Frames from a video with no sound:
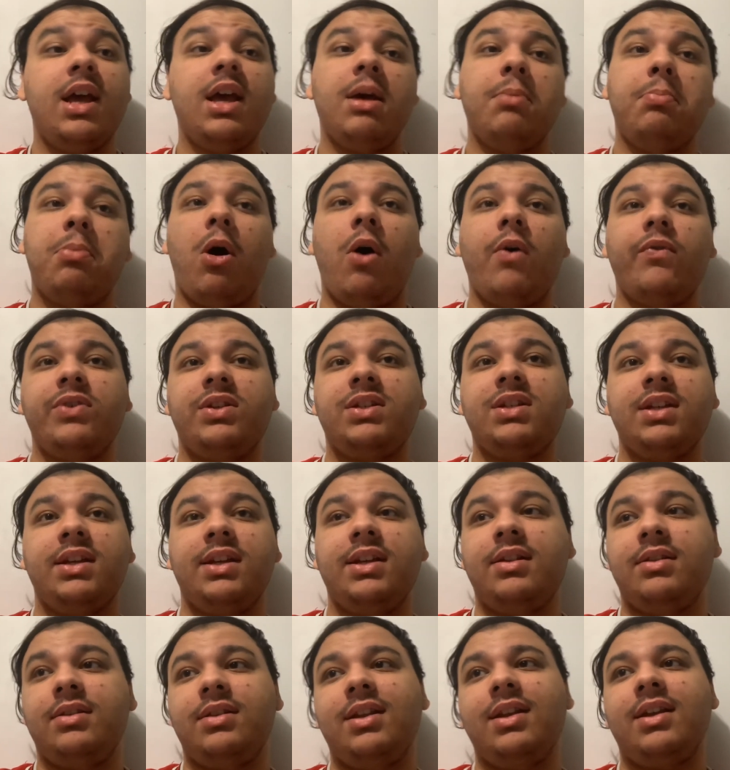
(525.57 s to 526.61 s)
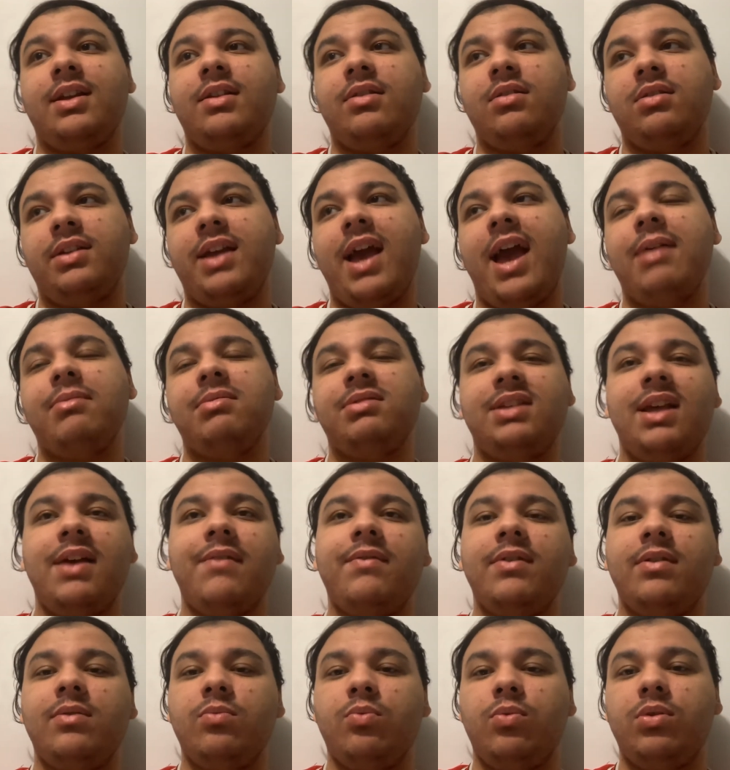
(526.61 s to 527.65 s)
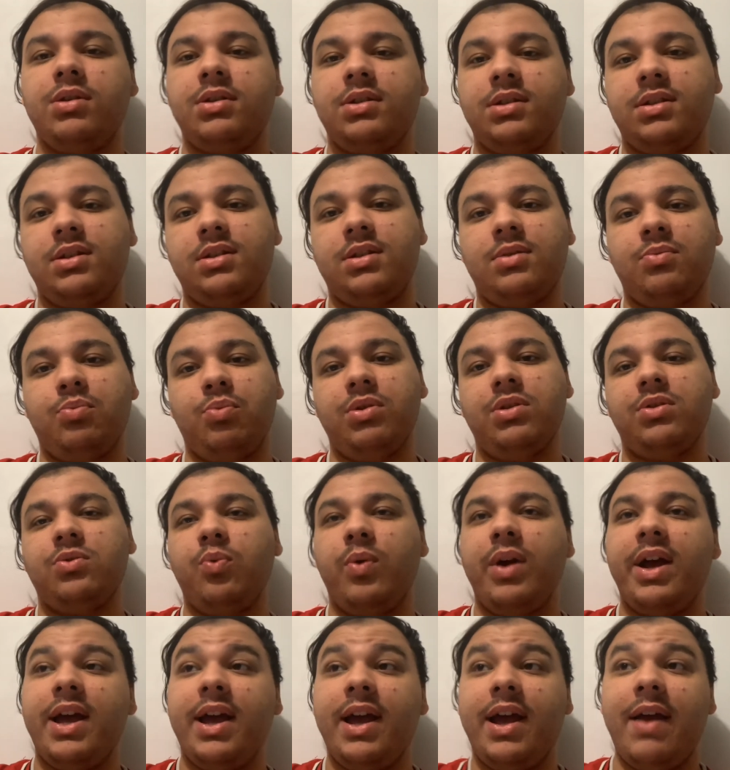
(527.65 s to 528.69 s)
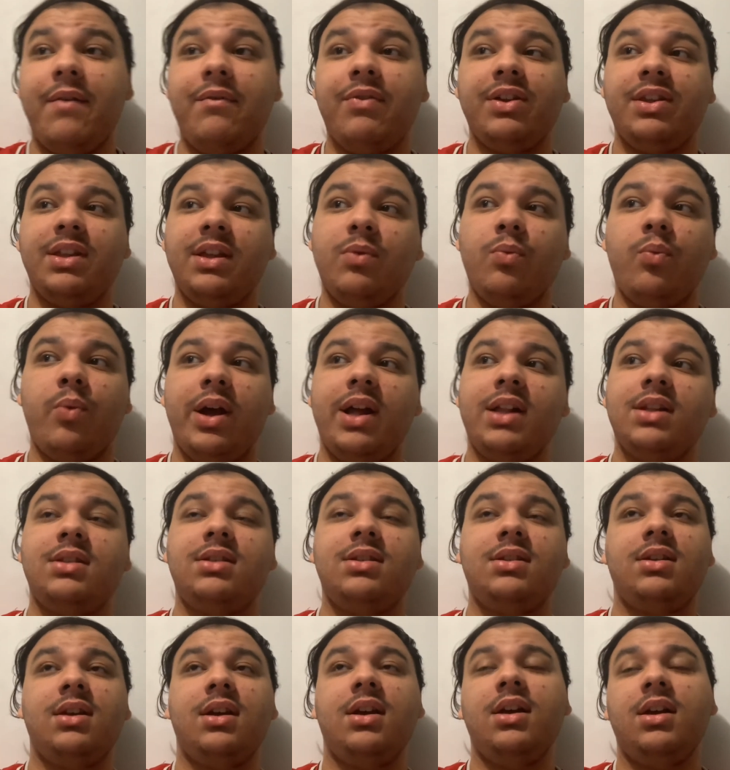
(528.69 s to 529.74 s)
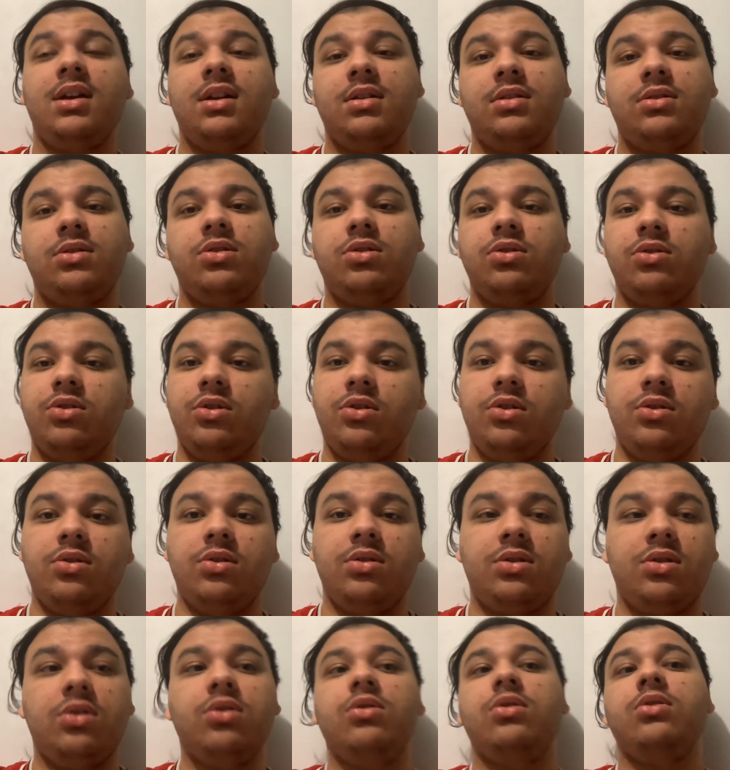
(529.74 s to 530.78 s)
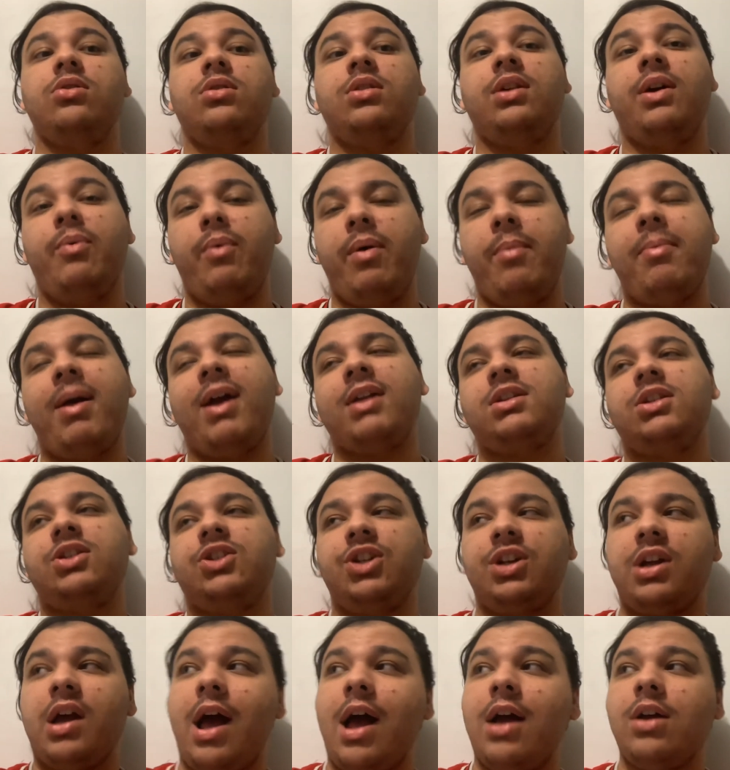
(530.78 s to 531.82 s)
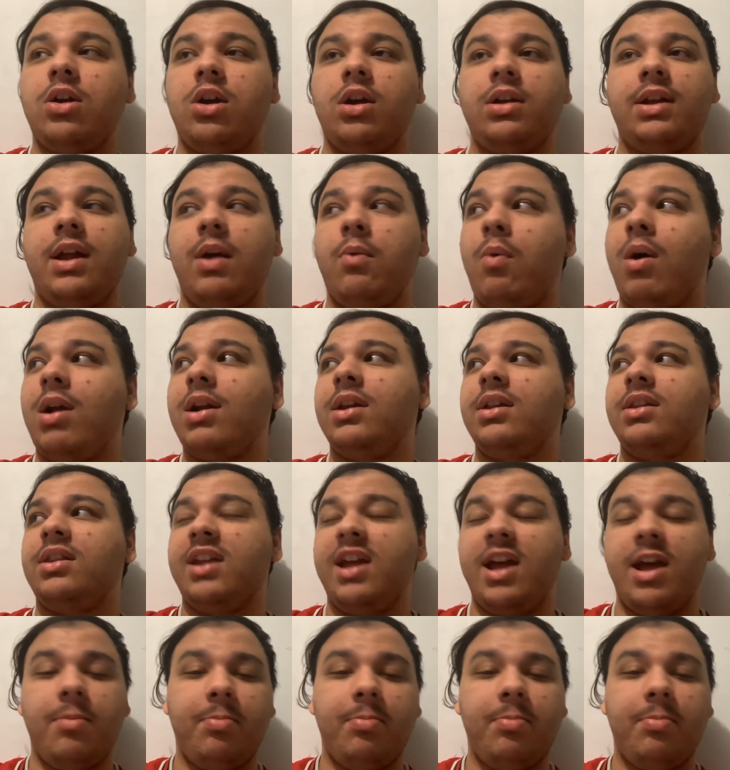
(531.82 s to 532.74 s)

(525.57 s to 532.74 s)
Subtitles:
But obviously the game seven was where everything went to it went back to Chicago and they won it there.